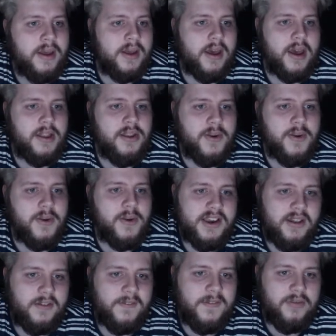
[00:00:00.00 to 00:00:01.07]
A new addition in
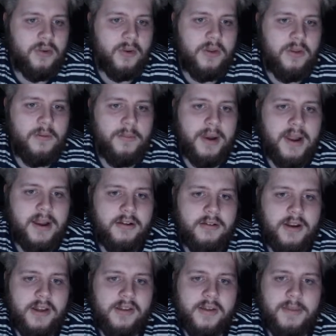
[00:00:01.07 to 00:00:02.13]
the FIFA 22 player career
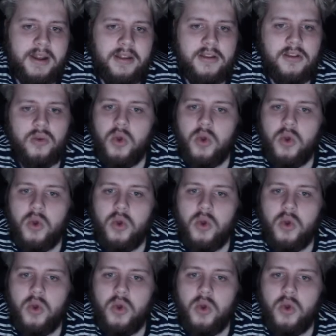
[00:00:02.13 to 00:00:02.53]
is the ability to